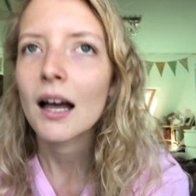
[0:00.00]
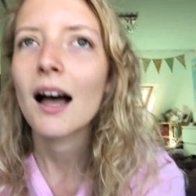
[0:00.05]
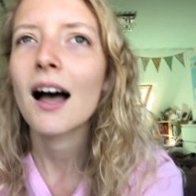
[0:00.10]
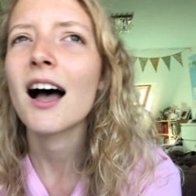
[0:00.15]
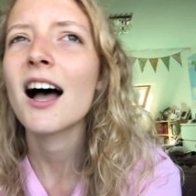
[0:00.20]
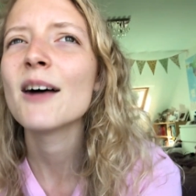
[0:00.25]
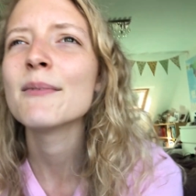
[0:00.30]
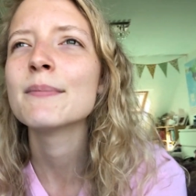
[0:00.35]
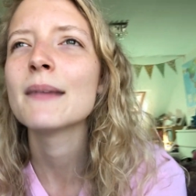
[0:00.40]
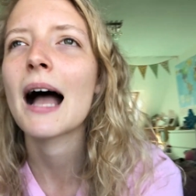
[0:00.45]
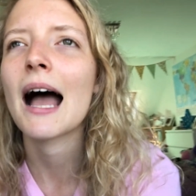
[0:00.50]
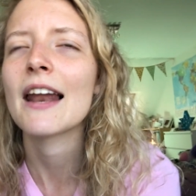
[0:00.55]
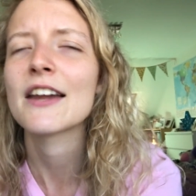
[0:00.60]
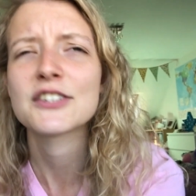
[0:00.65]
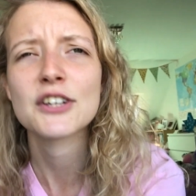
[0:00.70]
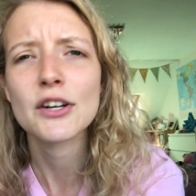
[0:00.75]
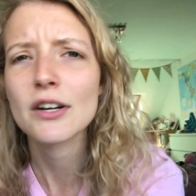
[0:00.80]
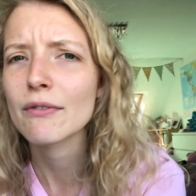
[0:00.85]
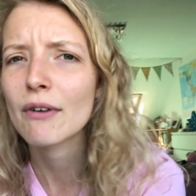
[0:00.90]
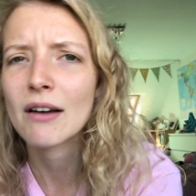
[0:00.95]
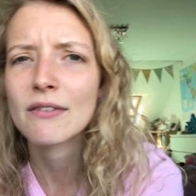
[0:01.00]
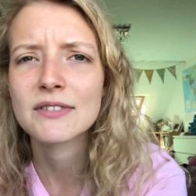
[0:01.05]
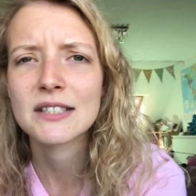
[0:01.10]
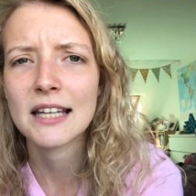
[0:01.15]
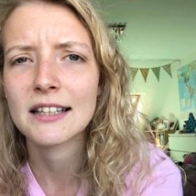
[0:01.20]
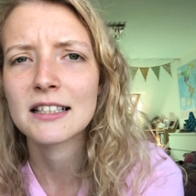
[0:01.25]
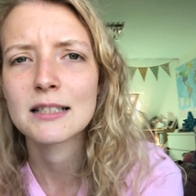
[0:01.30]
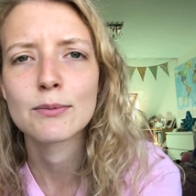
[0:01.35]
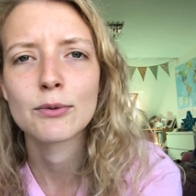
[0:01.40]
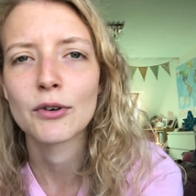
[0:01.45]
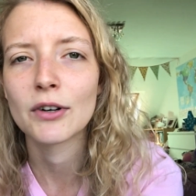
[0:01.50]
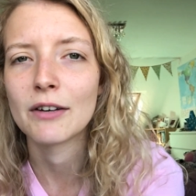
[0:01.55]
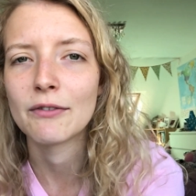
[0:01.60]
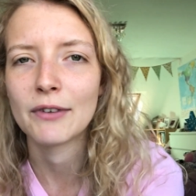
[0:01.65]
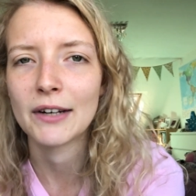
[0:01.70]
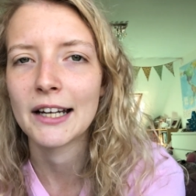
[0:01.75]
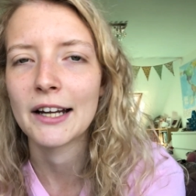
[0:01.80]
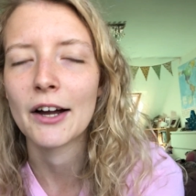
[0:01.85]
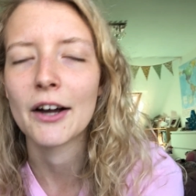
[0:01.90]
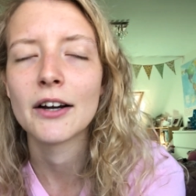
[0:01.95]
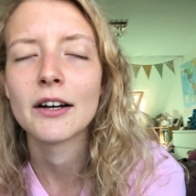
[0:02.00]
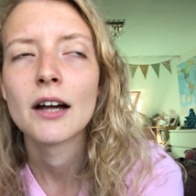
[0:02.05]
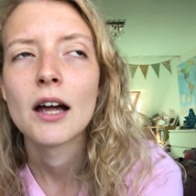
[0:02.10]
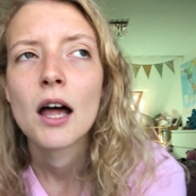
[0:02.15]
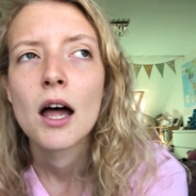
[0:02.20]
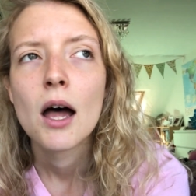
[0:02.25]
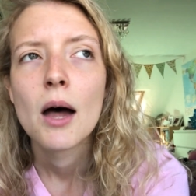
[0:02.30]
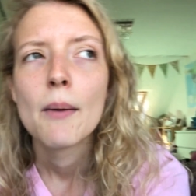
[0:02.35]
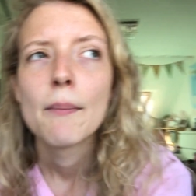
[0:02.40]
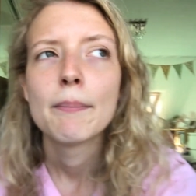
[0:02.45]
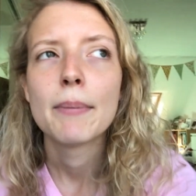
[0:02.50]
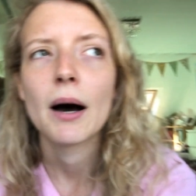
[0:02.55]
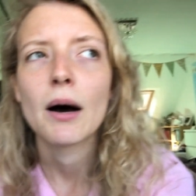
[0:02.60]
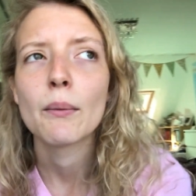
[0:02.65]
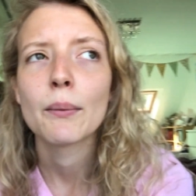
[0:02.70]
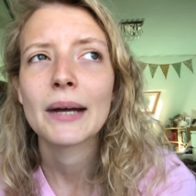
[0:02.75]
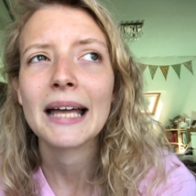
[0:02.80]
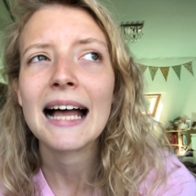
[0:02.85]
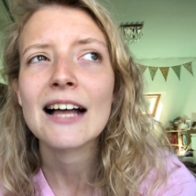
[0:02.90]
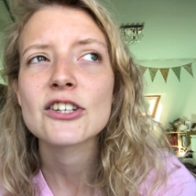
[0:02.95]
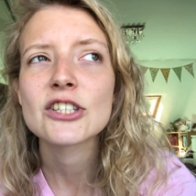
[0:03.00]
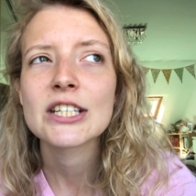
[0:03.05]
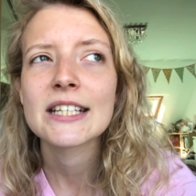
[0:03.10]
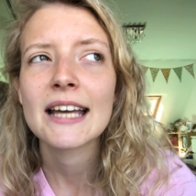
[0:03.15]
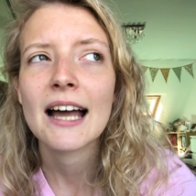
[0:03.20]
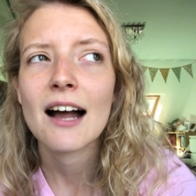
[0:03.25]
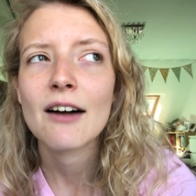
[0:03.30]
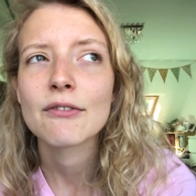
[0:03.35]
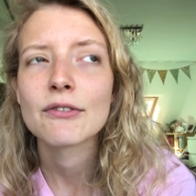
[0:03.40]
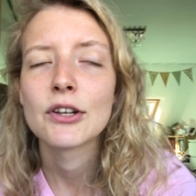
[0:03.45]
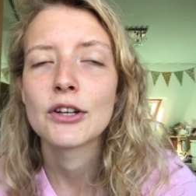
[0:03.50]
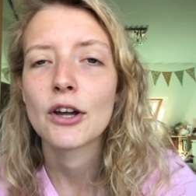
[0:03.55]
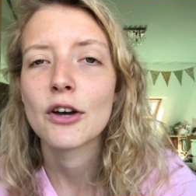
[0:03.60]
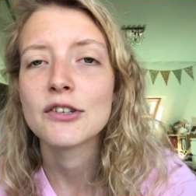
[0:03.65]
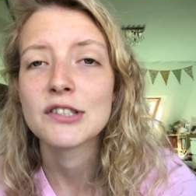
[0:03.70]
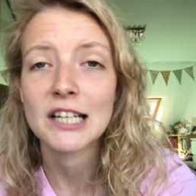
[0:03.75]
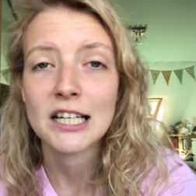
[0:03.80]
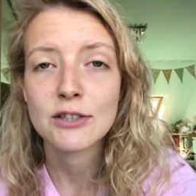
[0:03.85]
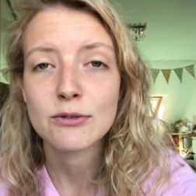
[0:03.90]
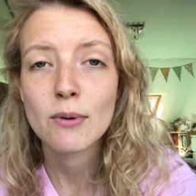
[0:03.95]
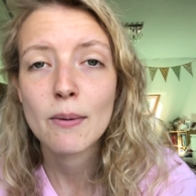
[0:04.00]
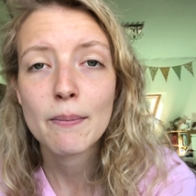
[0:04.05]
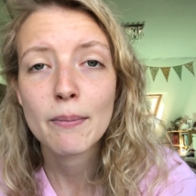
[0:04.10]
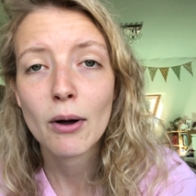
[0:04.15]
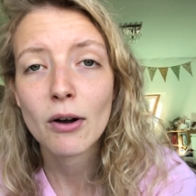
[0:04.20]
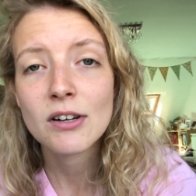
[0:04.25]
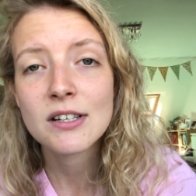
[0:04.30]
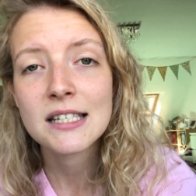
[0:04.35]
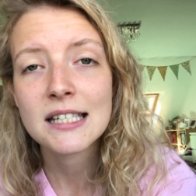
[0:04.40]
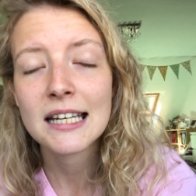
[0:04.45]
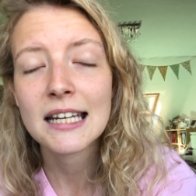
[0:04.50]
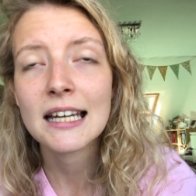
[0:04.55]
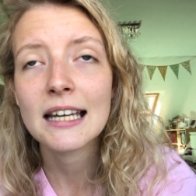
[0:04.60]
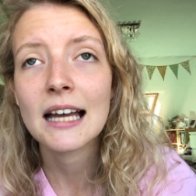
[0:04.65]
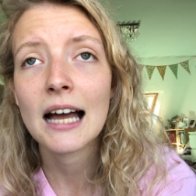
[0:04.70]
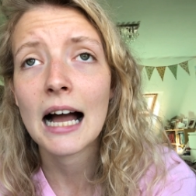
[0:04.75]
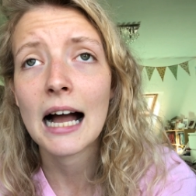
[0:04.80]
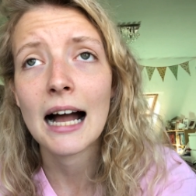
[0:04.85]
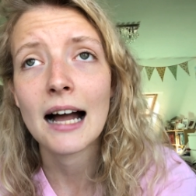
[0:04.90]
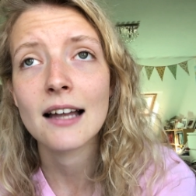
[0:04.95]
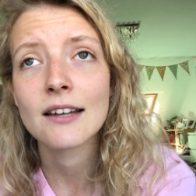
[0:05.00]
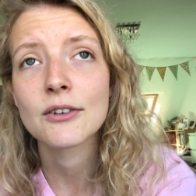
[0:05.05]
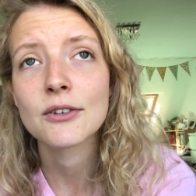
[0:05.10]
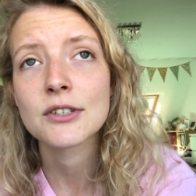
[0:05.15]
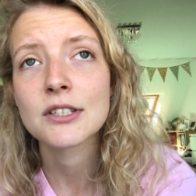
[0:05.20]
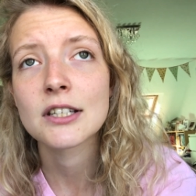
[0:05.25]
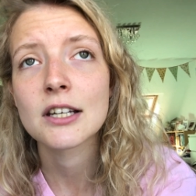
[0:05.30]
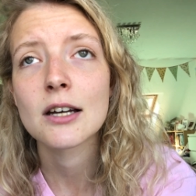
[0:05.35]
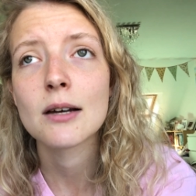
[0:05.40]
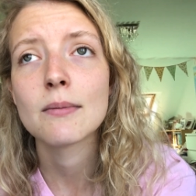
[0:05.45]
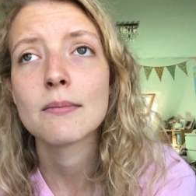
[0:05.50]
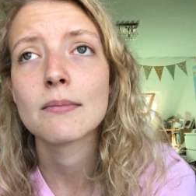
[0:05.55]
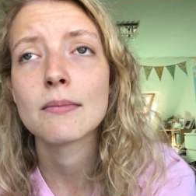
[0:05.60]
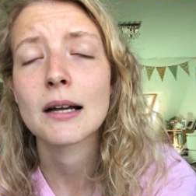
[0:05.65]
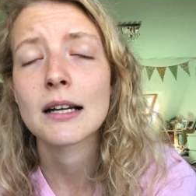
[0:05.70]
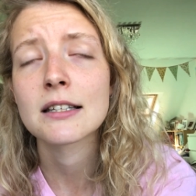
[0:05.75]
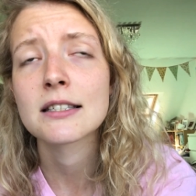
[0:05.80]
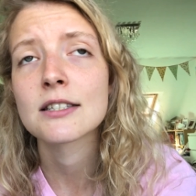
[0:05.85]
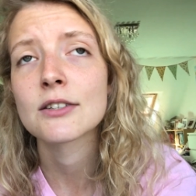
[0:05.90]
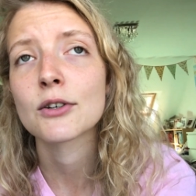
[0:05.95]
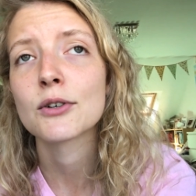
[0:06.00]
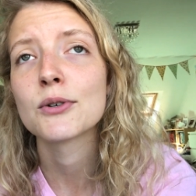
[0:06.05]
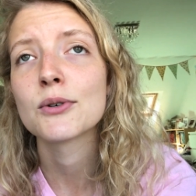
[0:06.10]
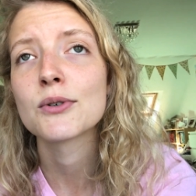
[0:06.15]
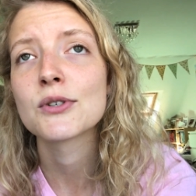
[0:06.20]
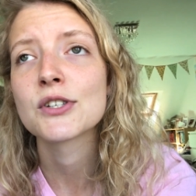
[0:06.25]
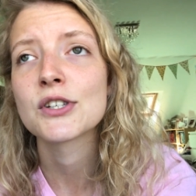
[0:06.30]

um, and I don't know if I've said this before in a video, but we actually have the no detriment policy at Nottingham Med School.